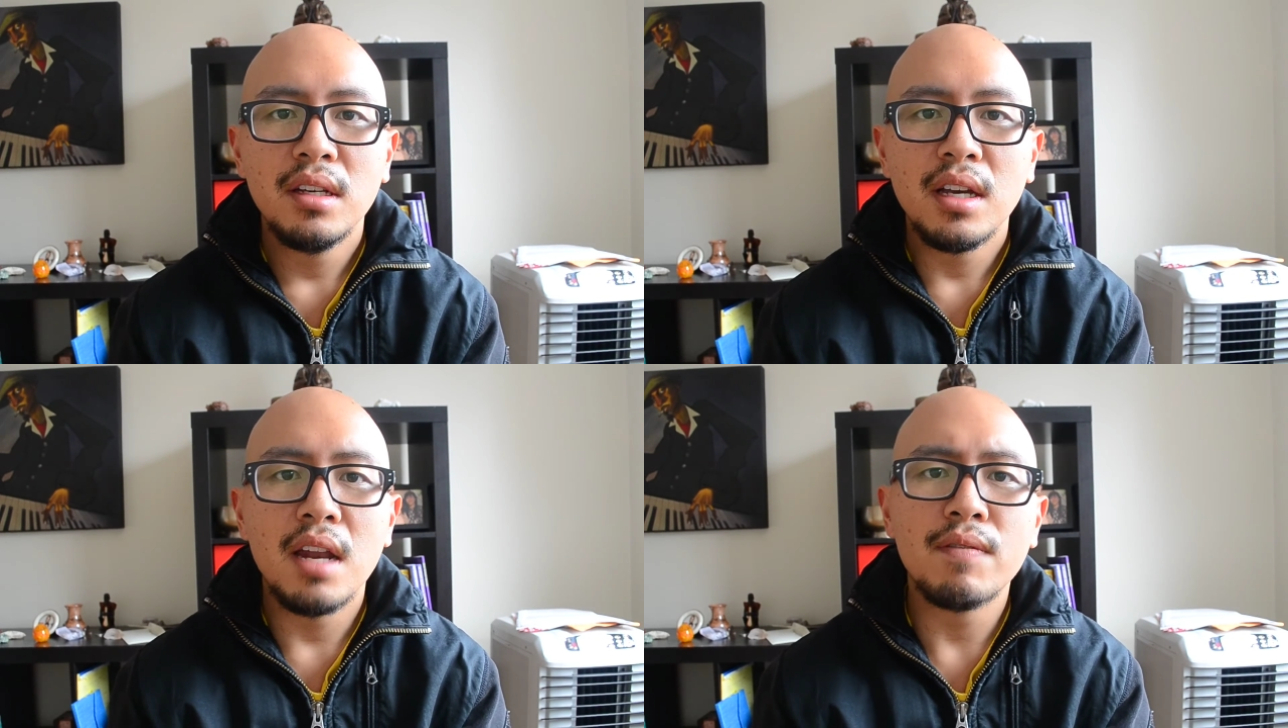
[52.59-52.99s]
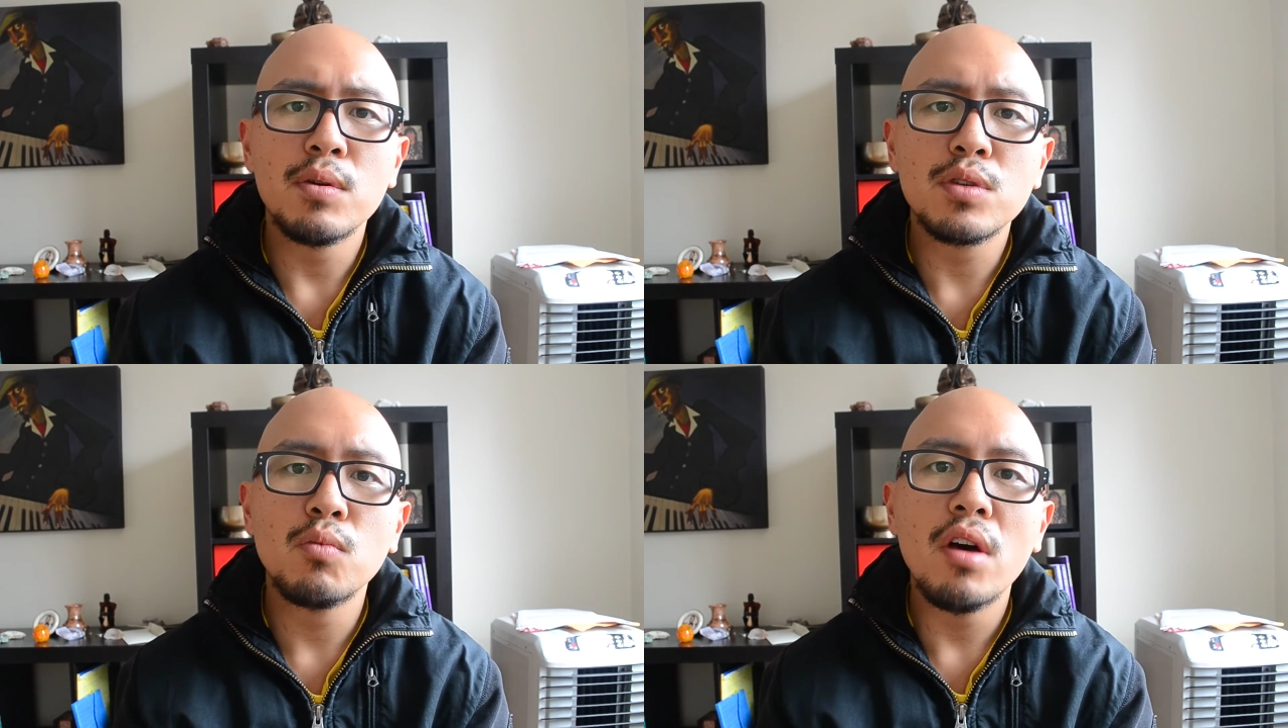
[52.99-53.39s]
And if there
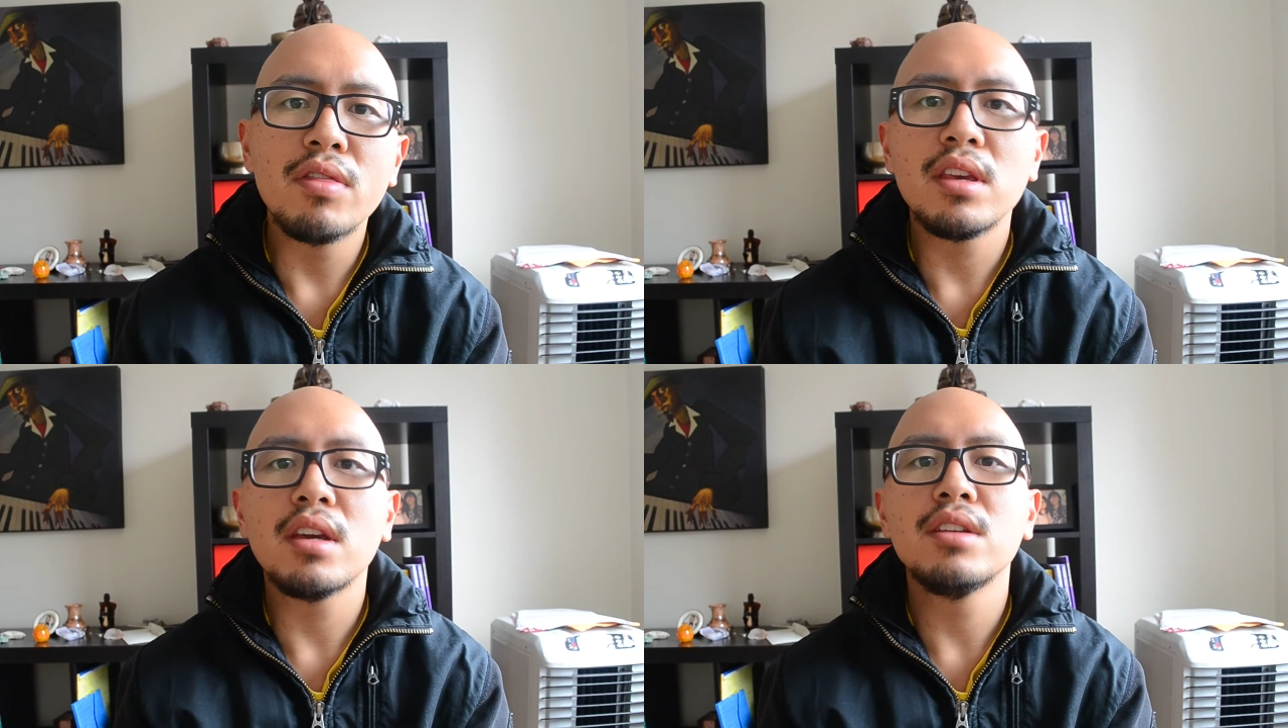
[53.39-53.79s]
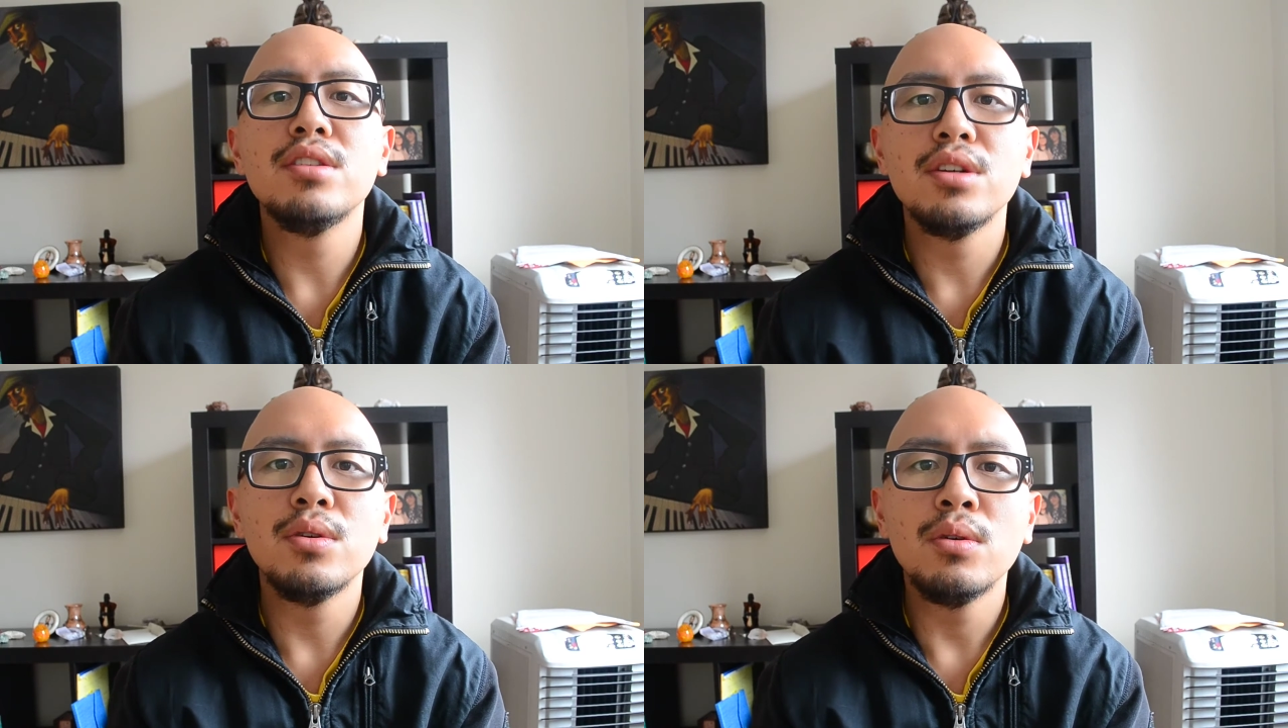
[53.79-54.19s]
was one thing you could
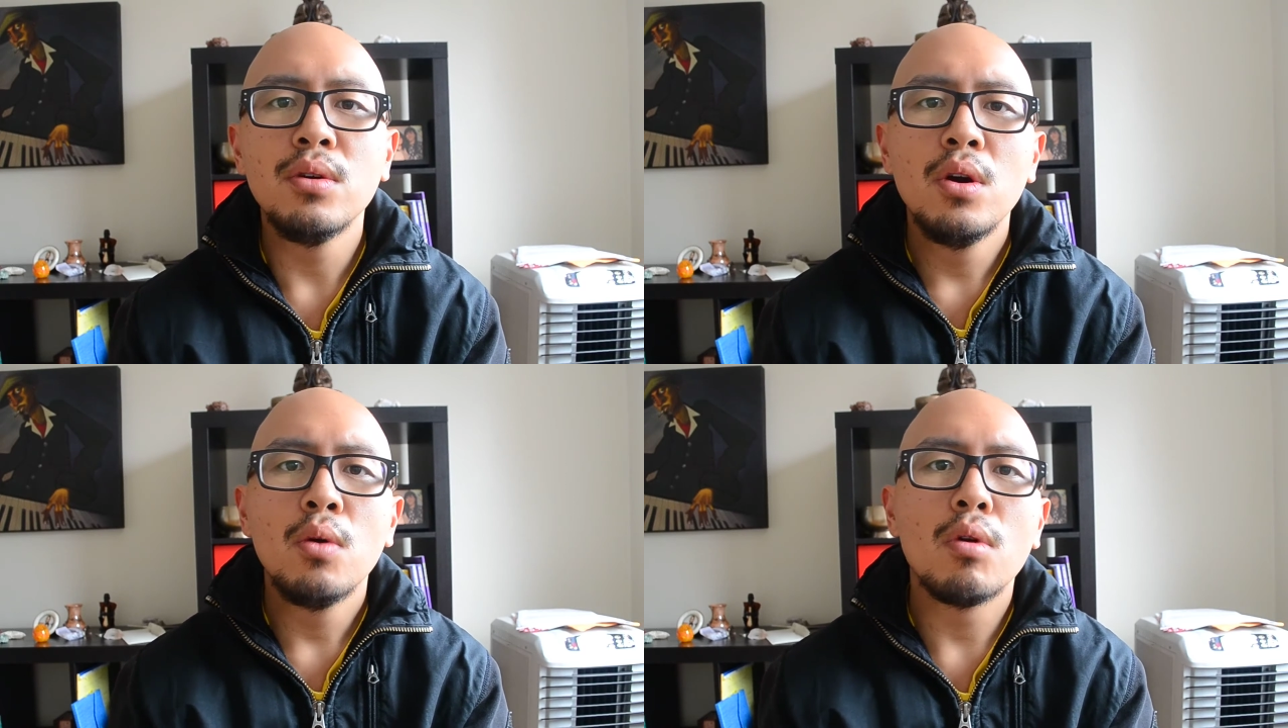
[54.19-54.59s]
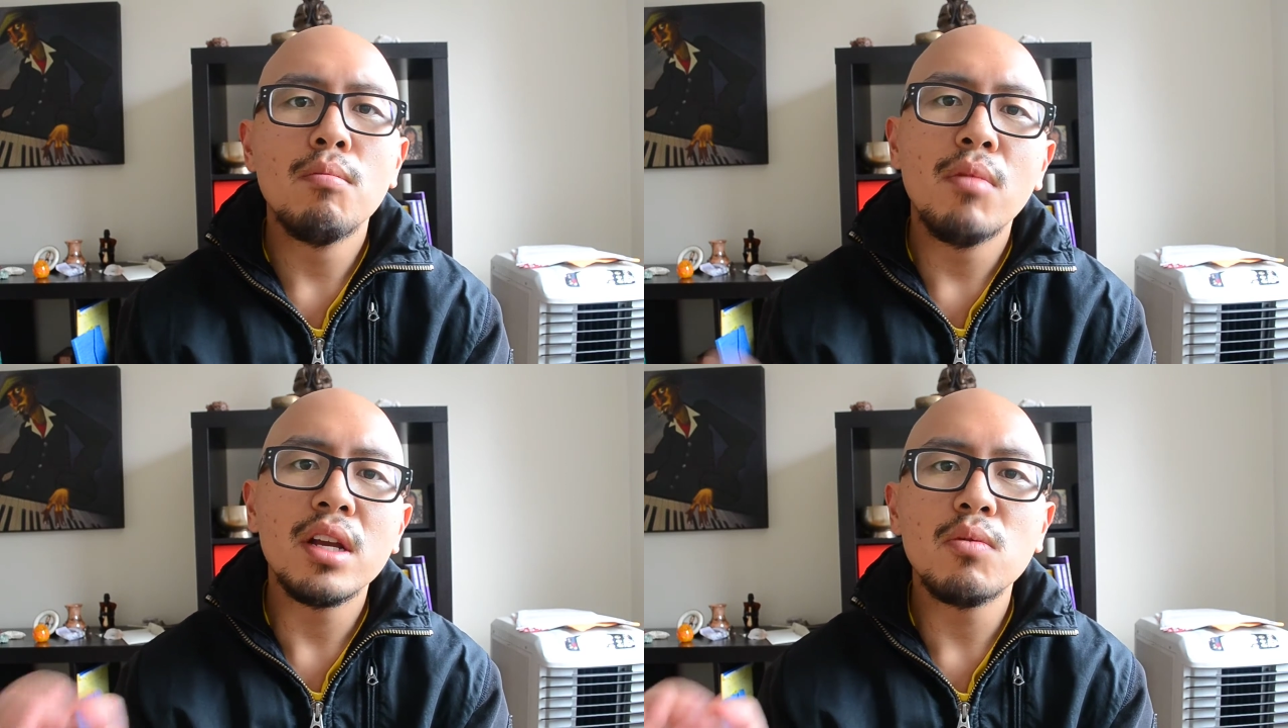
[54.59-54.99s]
do where
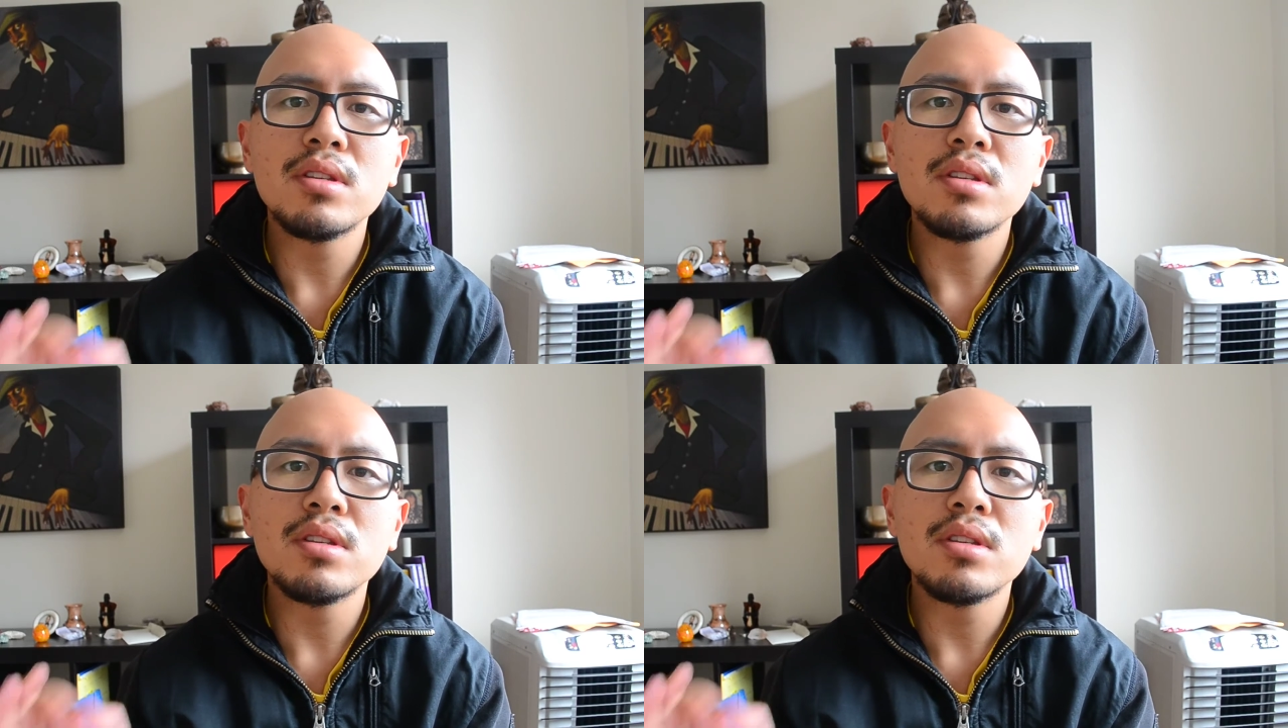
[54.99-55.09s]
money